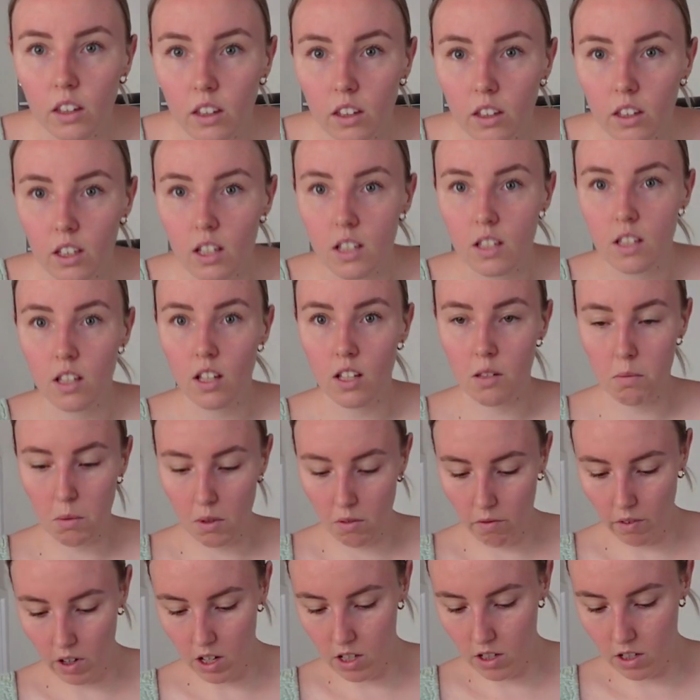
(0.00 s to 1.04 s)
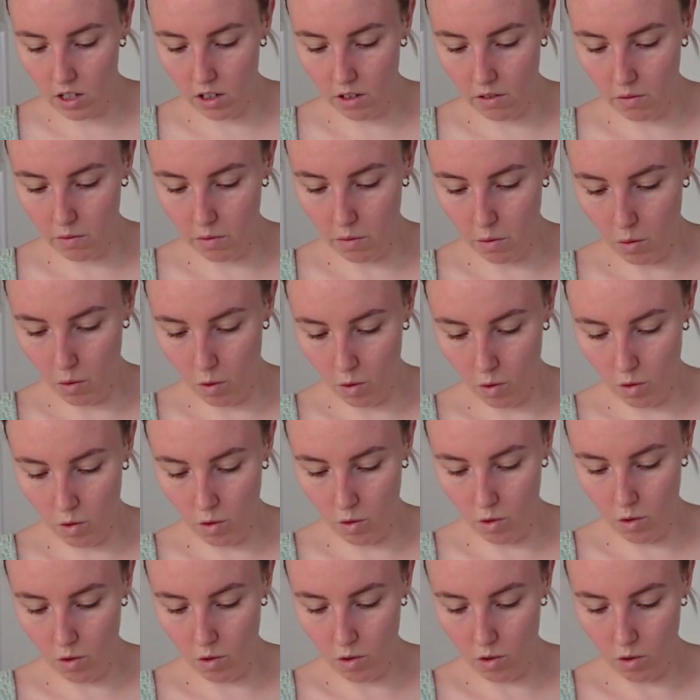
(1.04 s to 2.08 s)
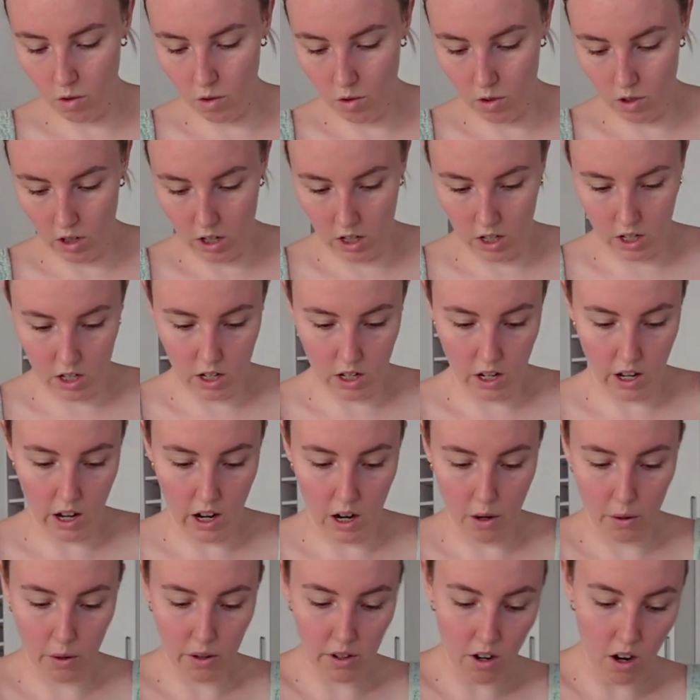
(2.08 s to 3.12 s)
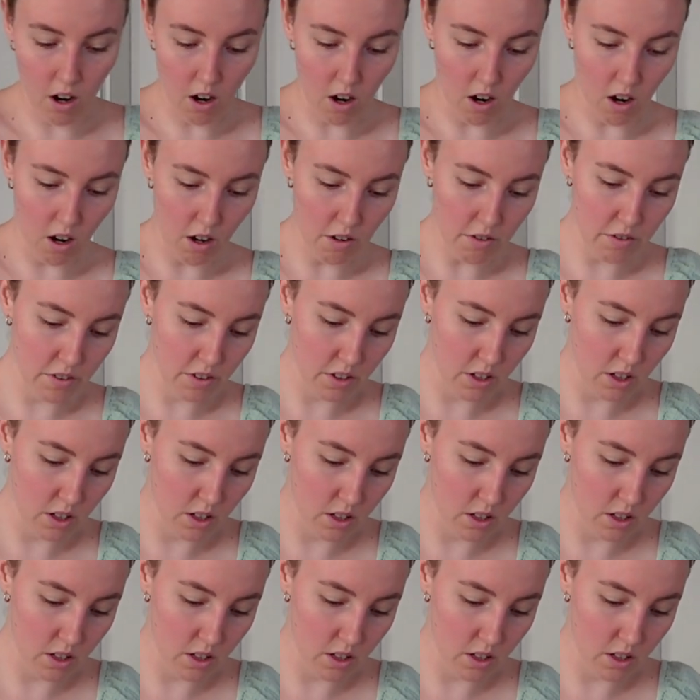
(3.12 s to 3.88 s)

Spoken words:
This has been resting for an hour and a half.